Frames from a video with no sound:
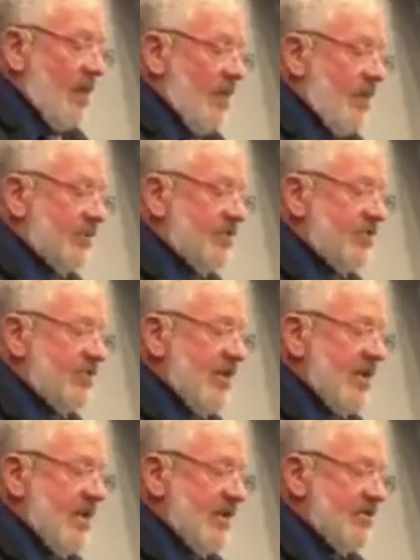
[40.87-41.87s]
This is
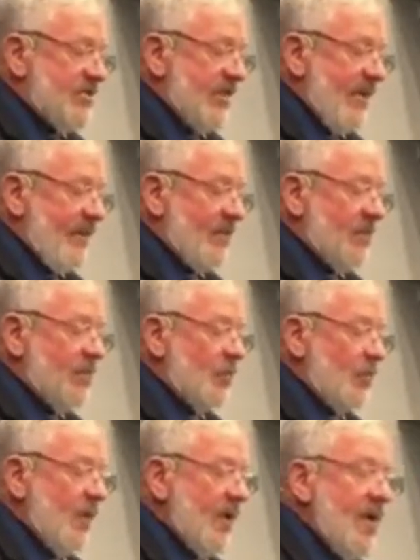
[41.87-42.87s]
the seventh
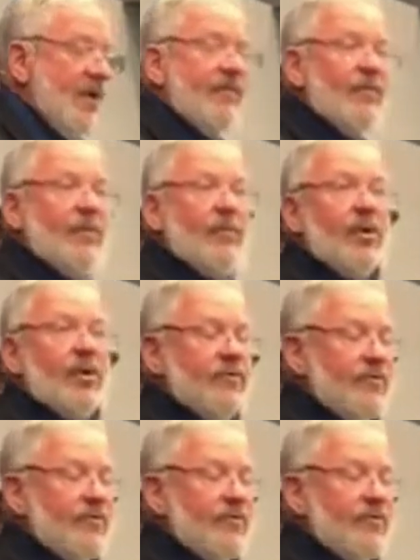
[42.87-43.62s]
reading from the book